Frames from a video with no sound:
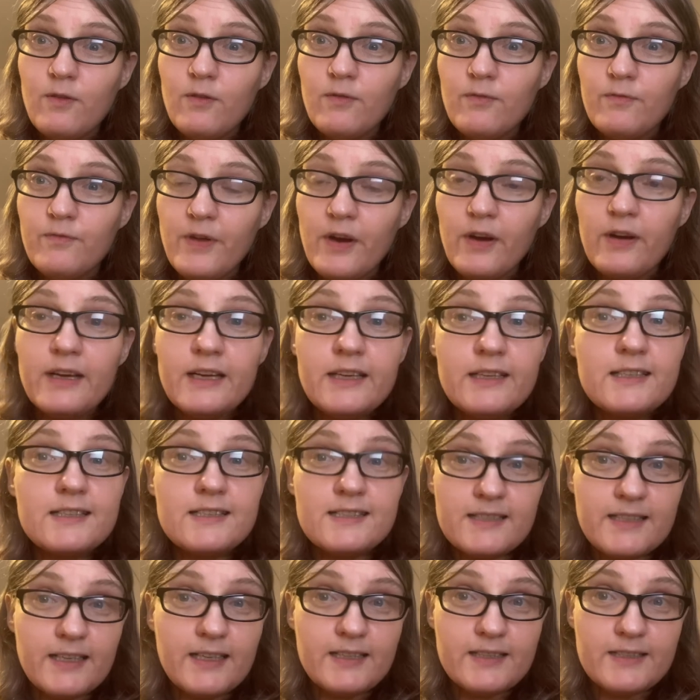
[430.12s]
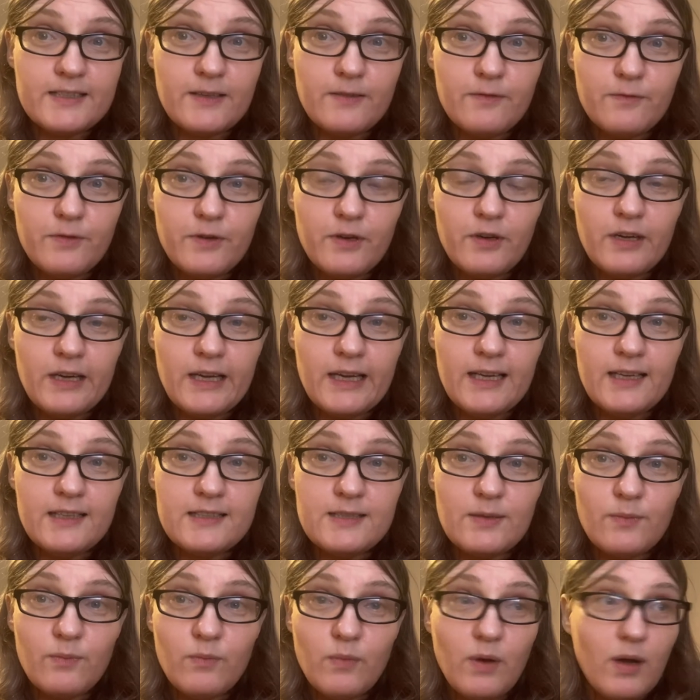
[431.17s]
very distinctive, very,
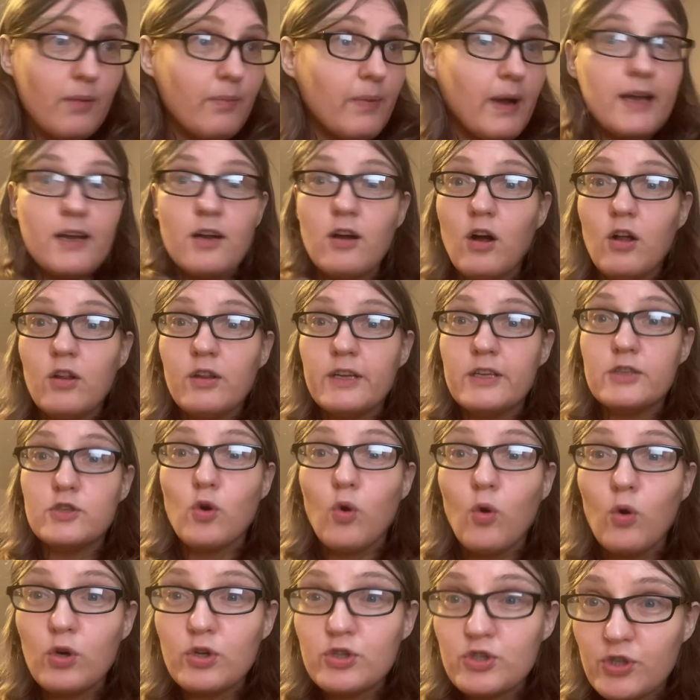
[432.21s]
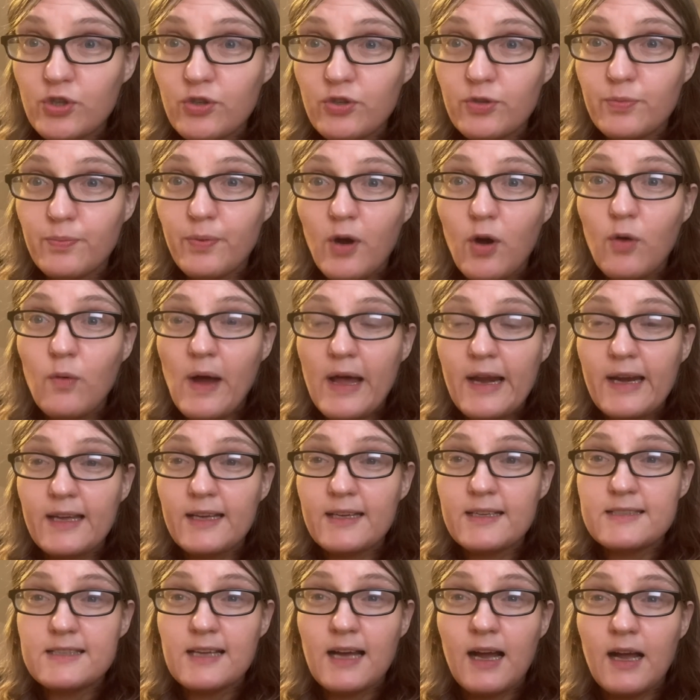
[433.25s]
some might call it tortured
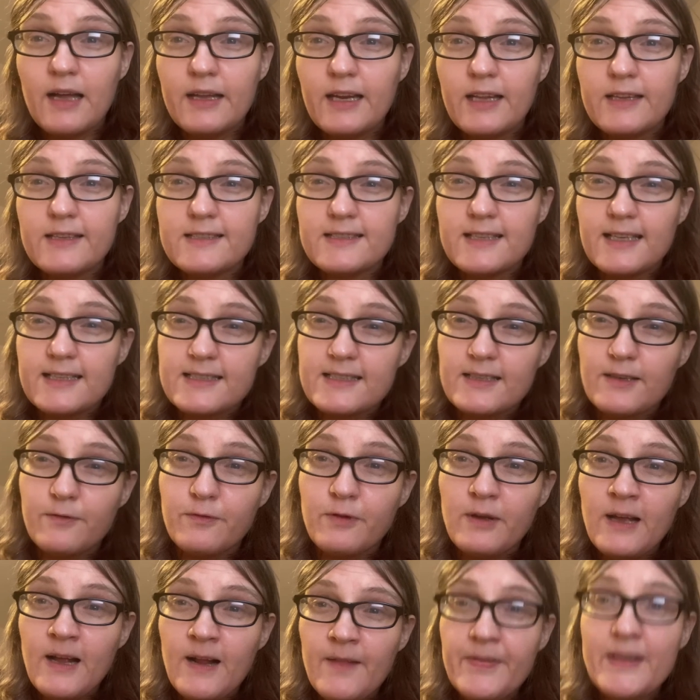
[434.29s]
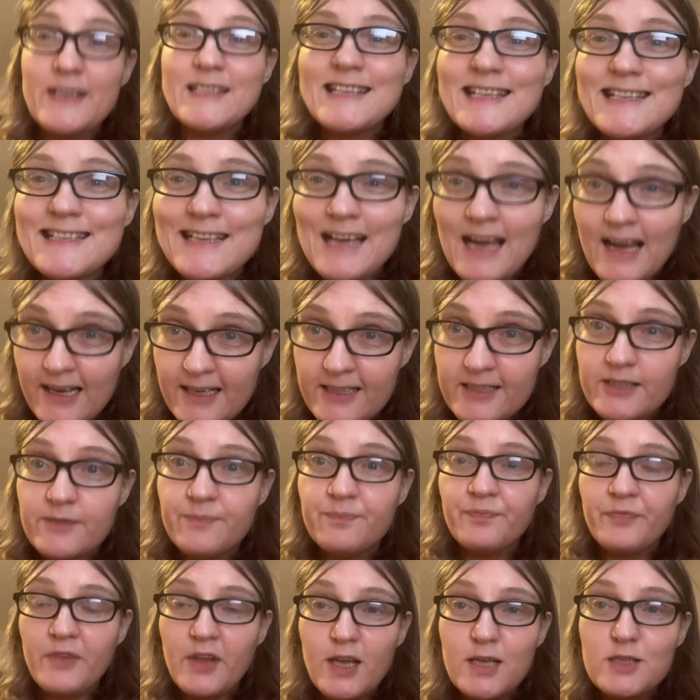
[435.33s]
poetics, uh, in a sense of the syntax
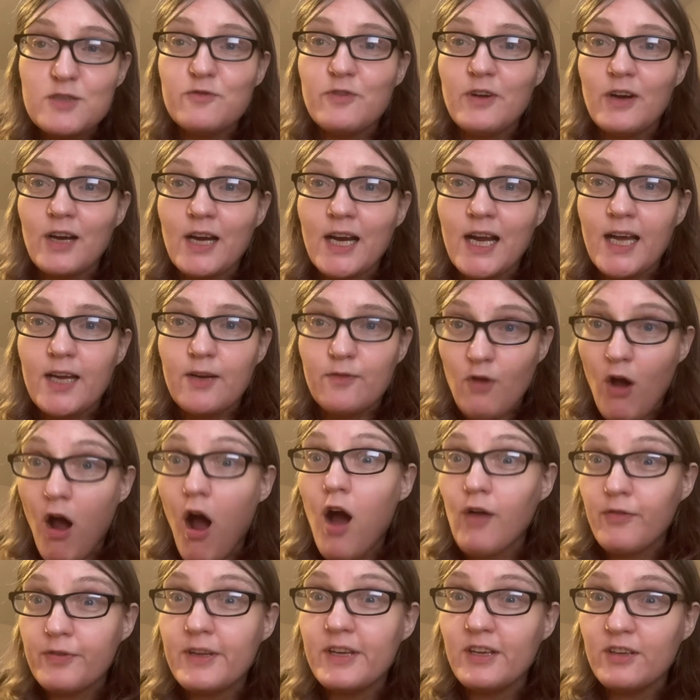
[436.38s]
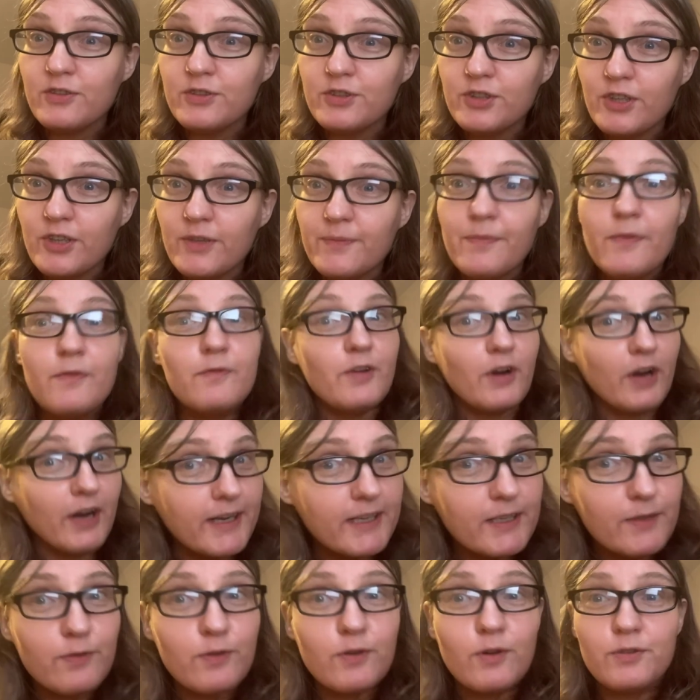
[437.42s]
is very kind of off kilter, very
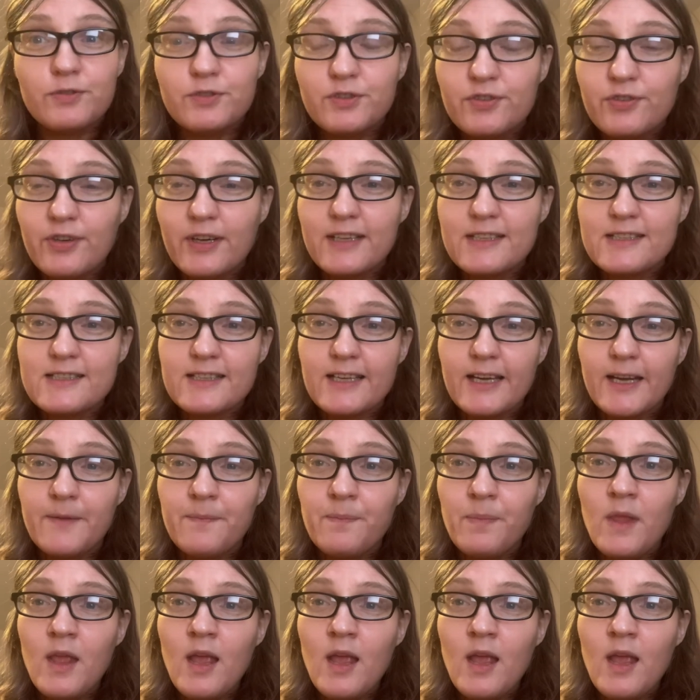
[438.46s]
difficult to translate.